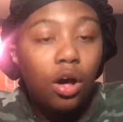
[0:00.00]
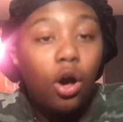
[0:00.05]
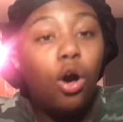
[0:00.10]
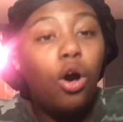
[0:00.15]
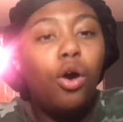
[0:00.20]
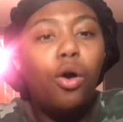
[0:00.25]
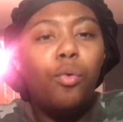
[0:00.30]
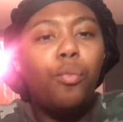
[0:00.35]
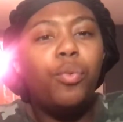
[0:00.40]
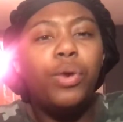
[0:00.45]

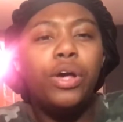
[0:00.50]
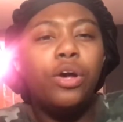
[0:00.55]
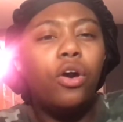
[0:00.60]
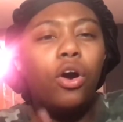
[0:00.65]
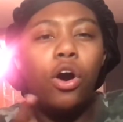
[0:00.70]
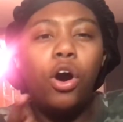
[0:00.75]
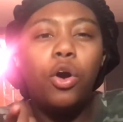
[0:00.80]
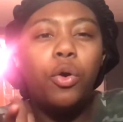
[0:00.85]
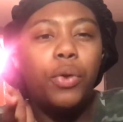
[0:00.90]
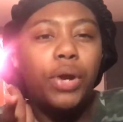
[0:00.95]
Oh, we
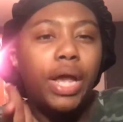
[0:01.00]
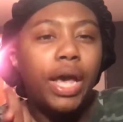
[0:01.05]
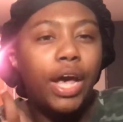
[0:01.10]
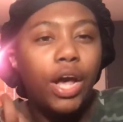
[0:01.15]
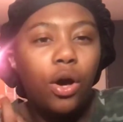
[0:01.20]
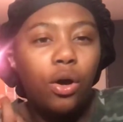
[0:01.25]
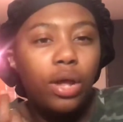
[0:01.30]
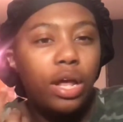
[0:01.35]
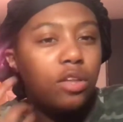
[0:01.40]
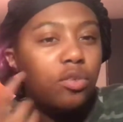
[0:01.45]
are all going to
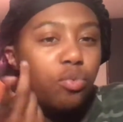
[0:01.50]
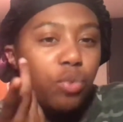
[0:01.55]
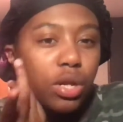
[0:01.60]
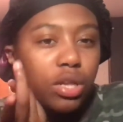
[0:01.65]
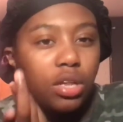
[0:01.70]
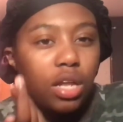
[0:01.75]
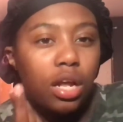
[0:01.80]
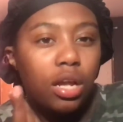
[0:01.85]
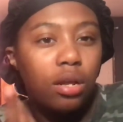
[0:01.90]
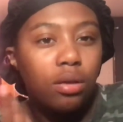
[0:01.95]
hell. That's one
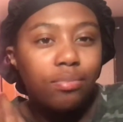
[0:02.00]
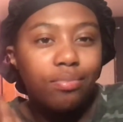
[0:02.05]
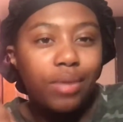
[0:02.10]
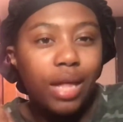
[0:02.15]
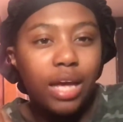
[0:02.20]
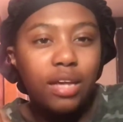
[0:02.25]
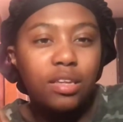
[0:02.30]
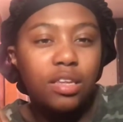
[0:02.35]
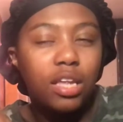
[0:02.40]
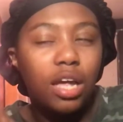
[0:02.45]
thing.
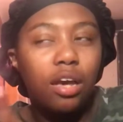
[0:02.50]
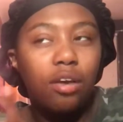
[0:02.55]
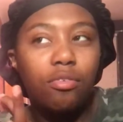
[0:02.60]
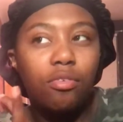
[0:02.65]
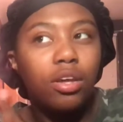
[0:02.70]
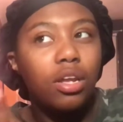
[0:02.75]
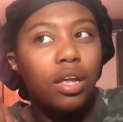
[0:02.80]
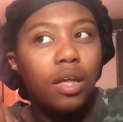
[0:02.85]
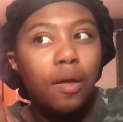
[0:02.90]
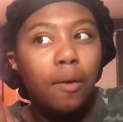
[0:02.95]
That's like
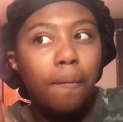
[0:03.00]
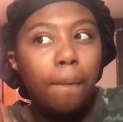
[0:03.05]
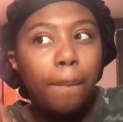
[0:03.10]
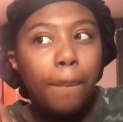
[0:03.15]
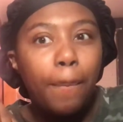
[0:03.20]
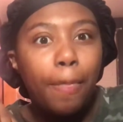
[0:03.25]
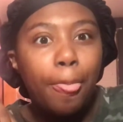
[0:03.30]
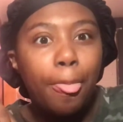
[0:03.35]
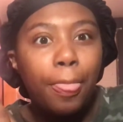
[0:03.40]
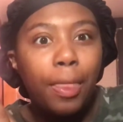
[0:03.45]
really,
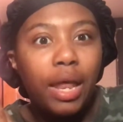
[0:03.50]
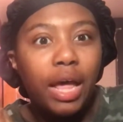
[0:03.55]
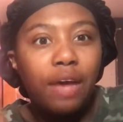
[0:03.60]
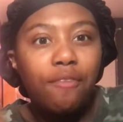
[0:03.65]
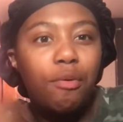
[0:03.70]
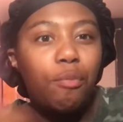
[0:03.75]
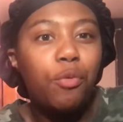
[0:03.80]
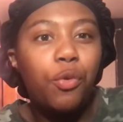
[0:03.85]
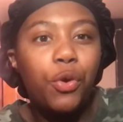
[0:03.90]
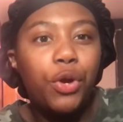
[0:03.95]
like if
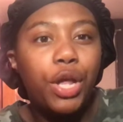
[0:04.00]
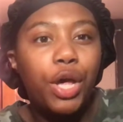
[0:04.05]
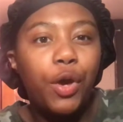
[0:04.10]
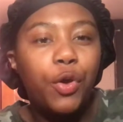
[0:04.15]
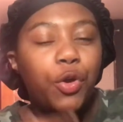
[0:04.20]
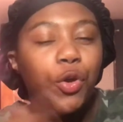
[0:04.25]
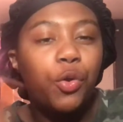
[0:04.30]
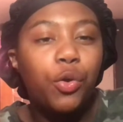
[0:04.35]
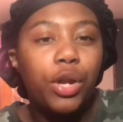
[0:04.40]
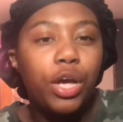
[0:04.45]
I'm going to hell,
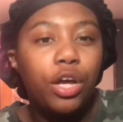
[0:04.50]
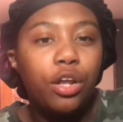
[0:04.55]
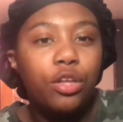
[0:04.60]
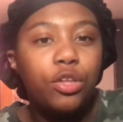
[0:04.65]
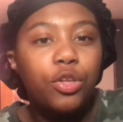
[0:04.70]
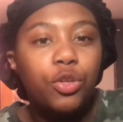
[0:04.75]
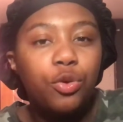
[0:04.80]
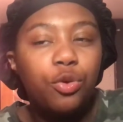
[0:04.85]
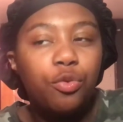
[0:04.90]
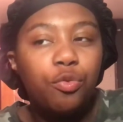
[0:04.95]
you're going to hell
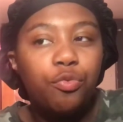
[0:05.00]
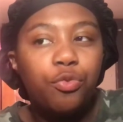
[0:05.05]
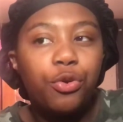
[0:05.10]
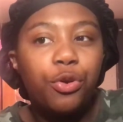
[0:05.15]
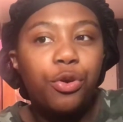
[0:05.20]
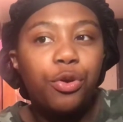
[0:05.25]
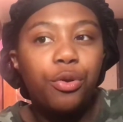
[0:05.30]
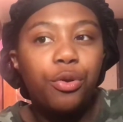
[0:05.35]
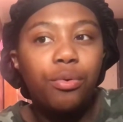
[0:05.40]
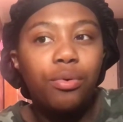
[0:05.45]
too for
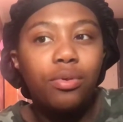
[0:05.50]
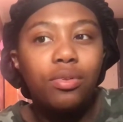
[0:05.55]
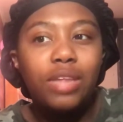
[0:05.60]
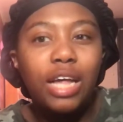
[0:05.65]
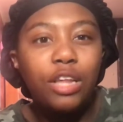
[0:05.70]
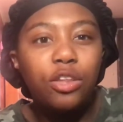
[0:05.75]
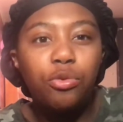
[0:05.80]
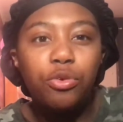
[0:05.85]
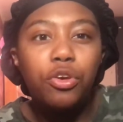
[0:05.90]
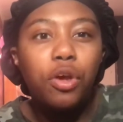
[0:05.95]

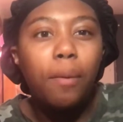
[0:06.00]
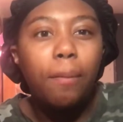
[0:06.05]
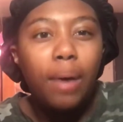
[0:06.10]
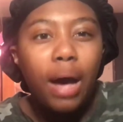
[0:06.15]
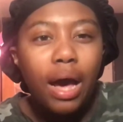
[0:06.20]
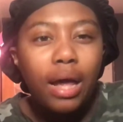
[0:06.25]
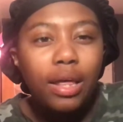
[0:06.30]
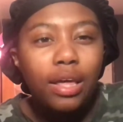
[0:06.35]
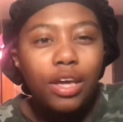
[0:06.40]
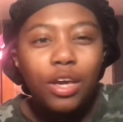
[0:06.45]
tattooing your
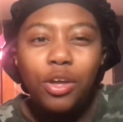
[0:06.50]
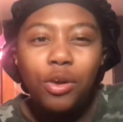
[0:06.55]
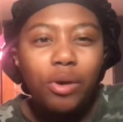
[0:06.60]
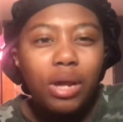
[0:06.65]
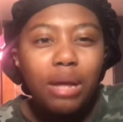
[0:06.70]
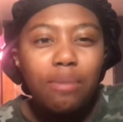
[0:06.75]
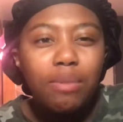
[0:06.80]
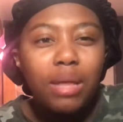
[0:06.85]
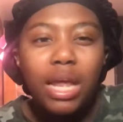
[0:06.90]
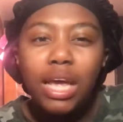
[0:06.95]
body. You know what
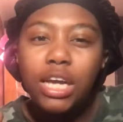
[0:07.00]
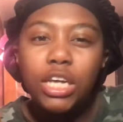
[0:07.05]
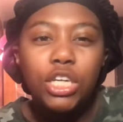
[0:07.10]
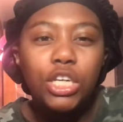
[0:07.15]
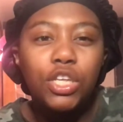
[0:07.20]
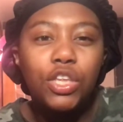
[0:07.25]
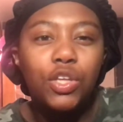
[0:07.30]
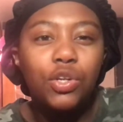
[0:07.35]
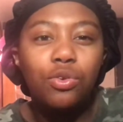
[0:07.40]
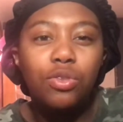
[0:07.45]
I mean? Like it's
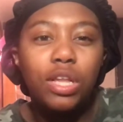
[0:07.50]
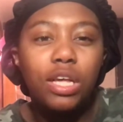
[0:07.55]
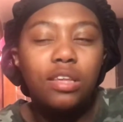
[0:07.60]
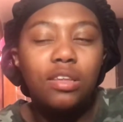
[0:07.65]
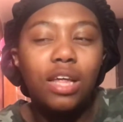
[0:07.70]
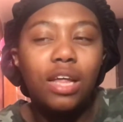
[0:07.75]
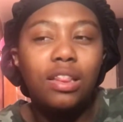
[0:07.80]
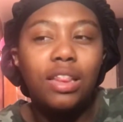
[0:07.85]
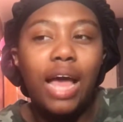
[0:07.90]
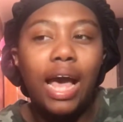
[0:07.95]
just little things
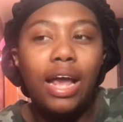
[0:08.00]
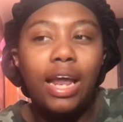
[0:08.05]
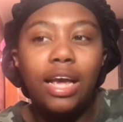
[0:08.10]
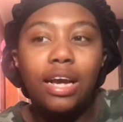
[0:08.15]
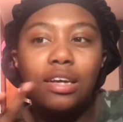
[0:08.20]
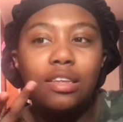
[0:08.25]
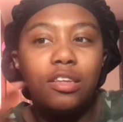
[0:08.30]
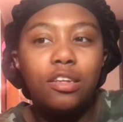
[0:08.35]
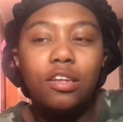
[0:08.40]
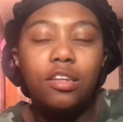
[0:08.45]
like that. Like
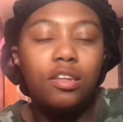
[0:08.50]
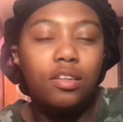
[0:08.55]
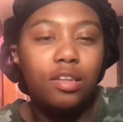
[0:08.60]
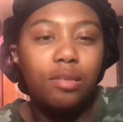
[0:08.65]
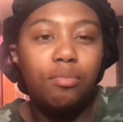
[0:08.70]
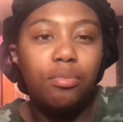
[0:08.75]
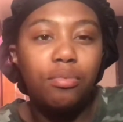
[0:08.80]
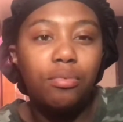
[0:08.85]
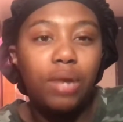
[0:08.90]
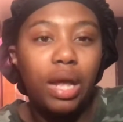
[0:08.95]

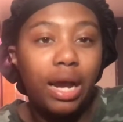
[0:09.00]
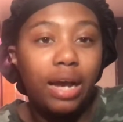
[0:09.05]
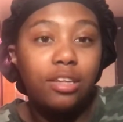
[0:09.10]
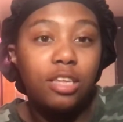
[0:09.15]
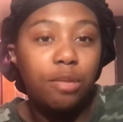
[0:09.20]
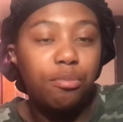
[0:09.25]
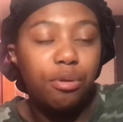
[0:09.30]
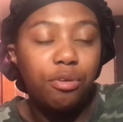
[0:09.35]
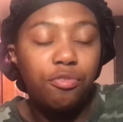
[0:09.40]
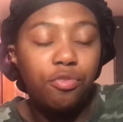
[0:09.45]
like I
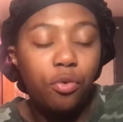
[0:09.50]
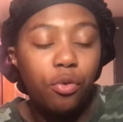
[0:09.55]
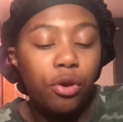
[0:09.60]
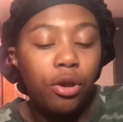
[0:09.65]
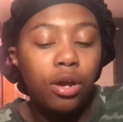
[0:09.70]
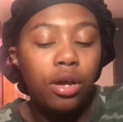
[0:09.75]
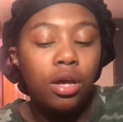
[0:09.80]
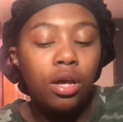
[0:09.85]
said before.